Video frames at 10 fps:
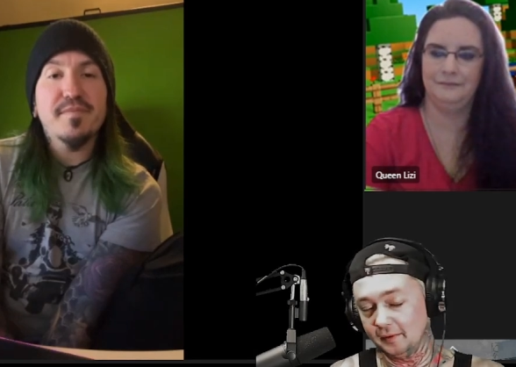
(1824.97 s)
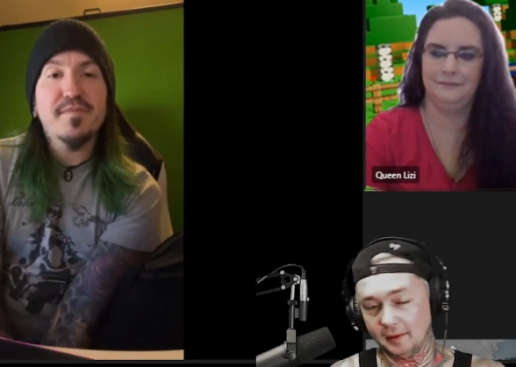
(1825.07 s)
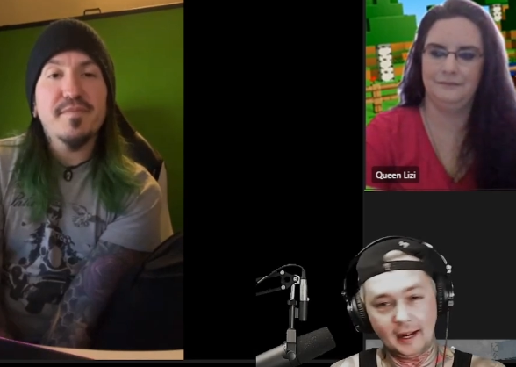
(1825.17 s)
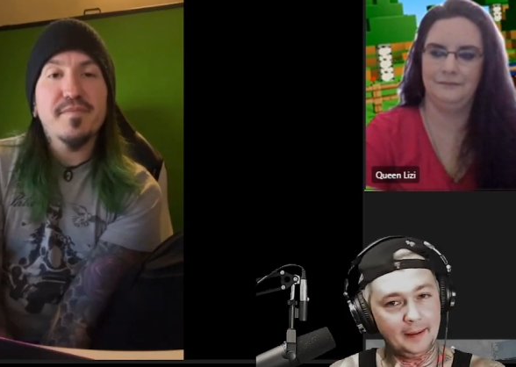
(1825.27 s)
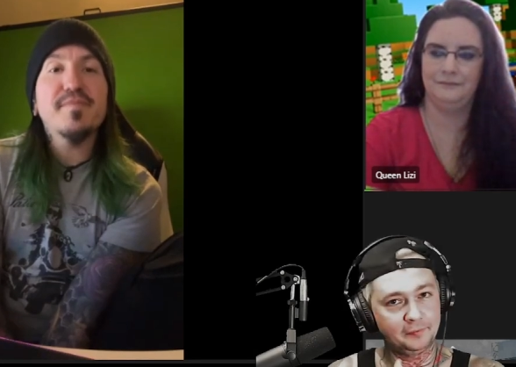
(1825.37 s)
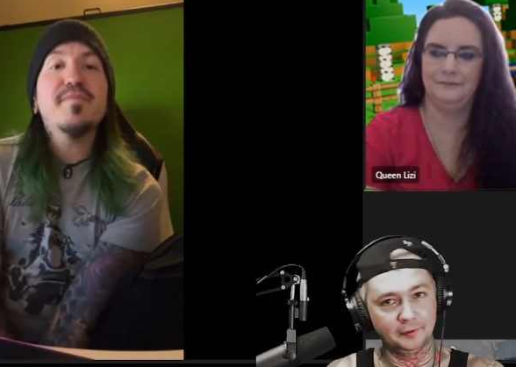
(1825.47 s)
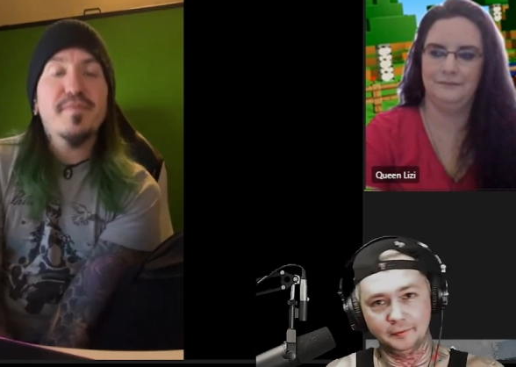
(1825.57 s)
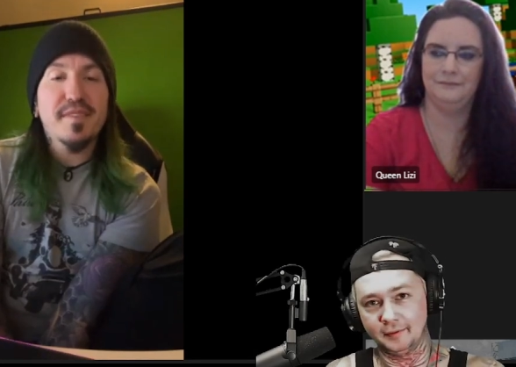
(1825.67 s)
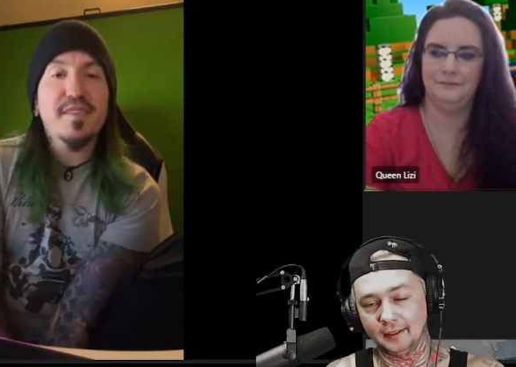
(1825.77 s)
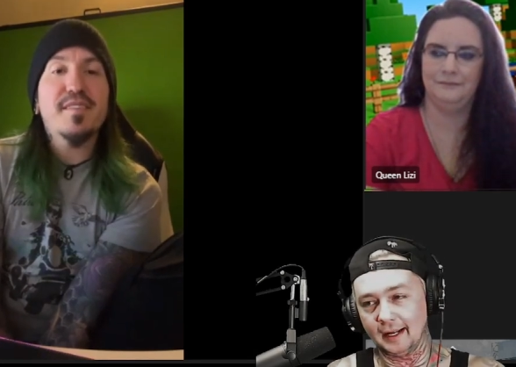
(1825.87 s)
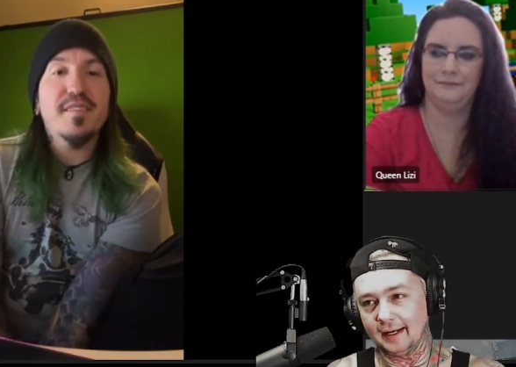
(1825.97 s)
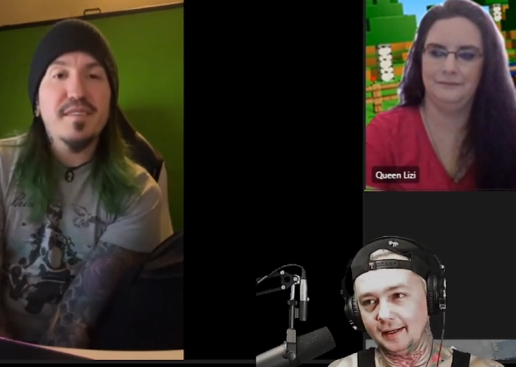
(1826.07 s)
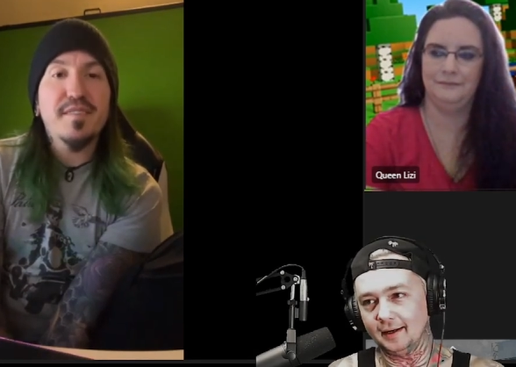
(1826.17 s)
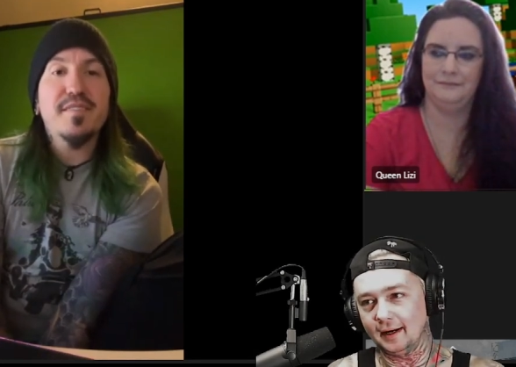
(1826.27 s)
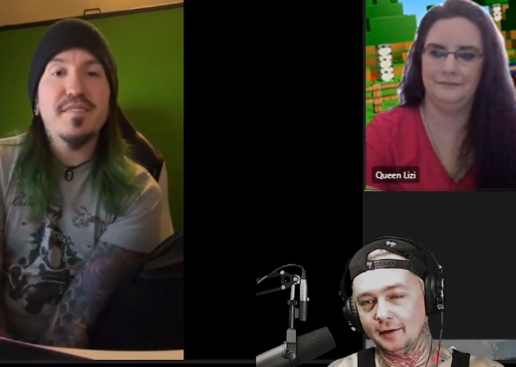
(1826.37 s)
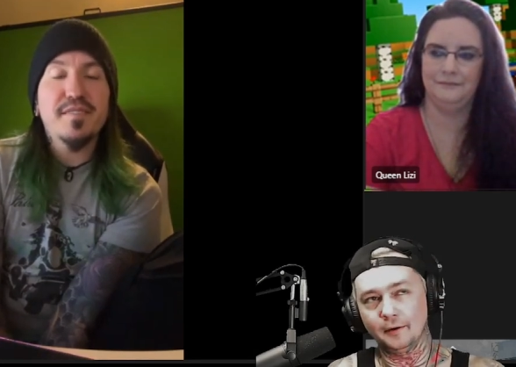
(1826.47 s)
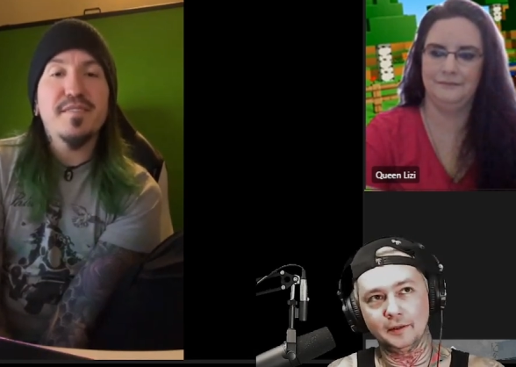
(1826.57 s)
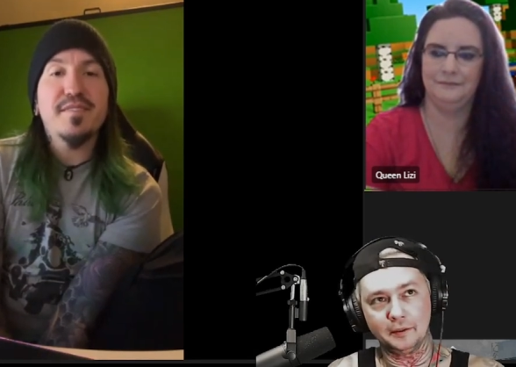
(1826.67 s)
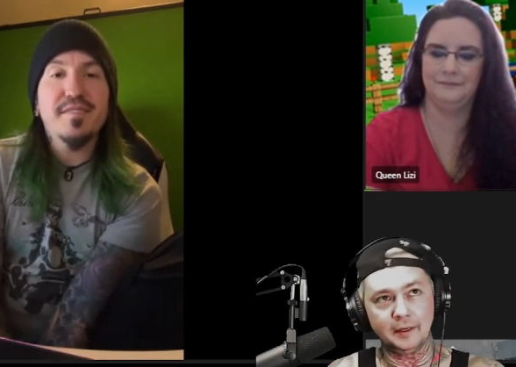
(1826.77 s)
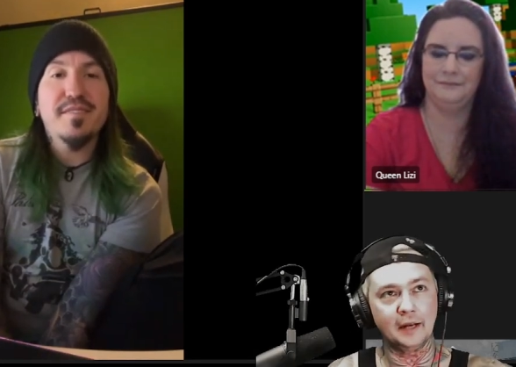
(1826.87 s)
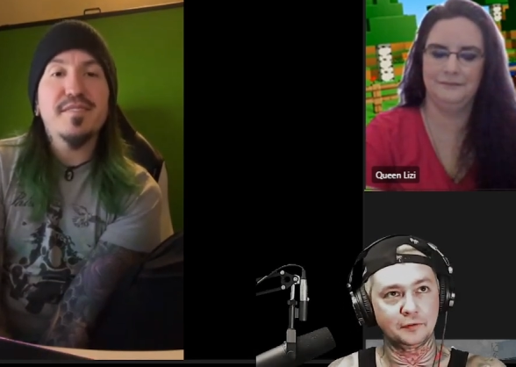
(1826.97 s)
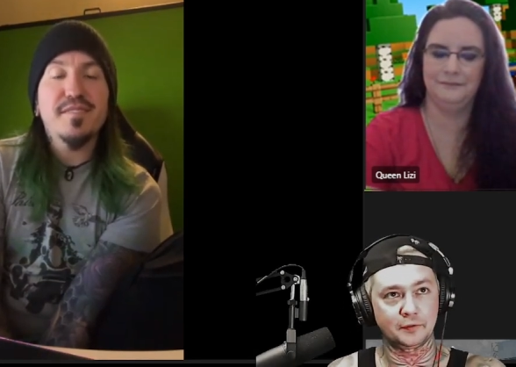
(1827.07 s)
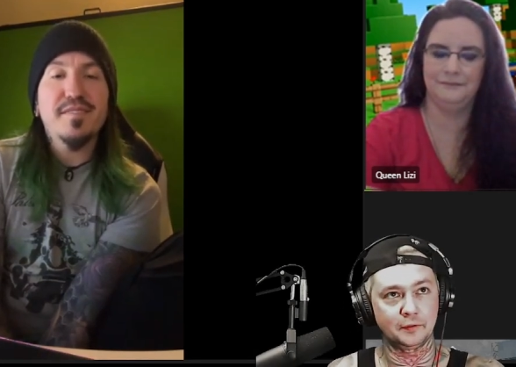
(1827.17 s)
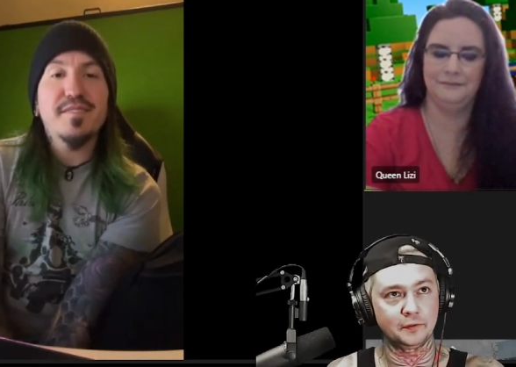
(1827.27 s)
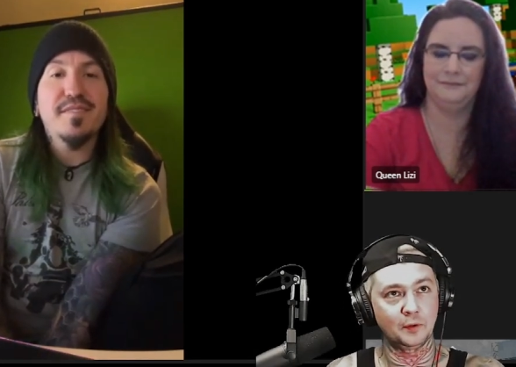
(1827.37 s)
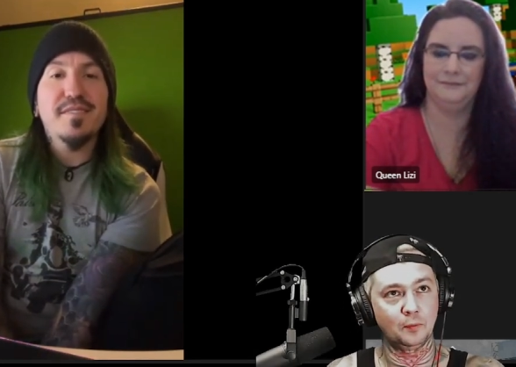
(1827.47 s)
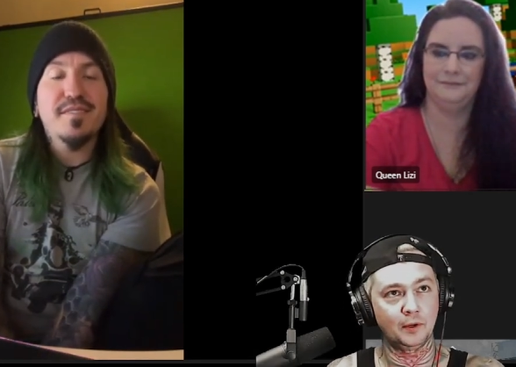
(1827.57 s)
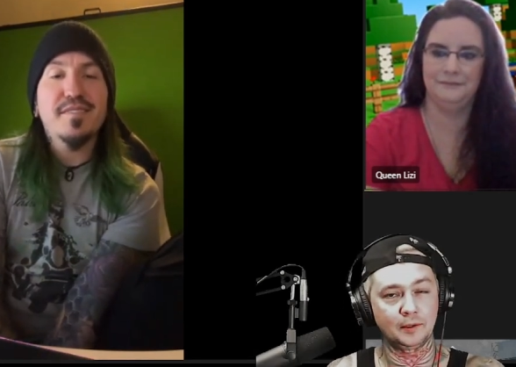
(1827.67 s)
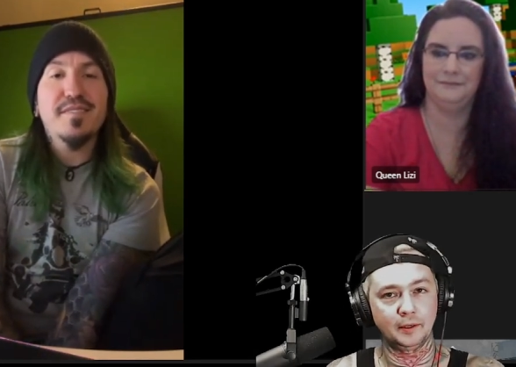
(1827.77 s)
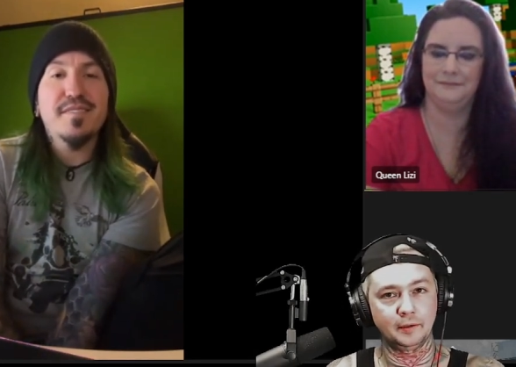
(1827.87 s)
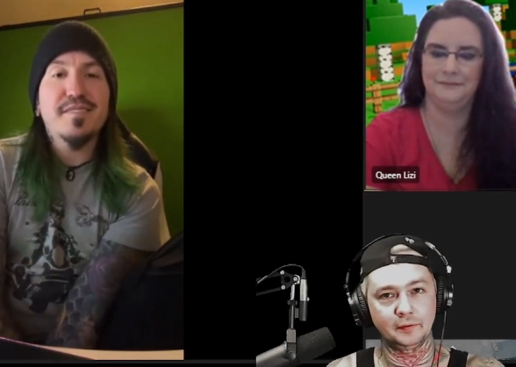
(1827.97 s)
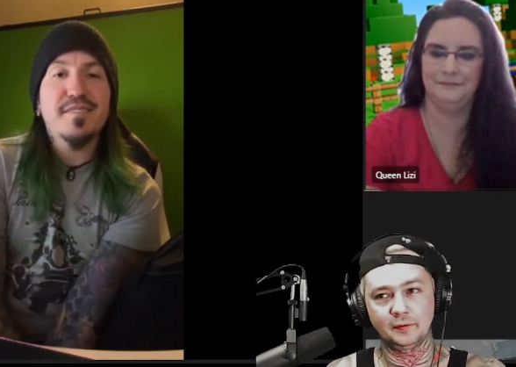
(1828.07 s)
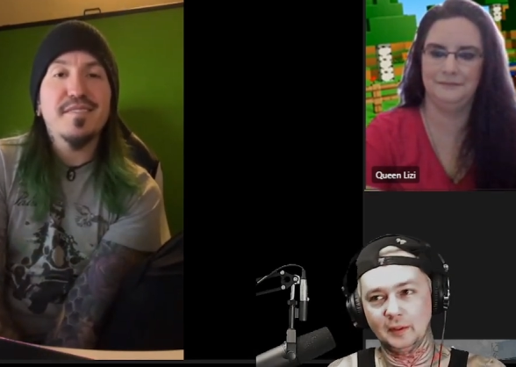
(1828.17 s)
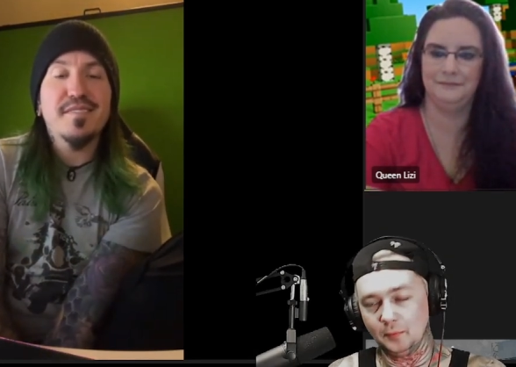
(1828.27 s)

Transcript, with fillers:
Speaker 1: an absolute delight. I know that you guys are still somewhat close.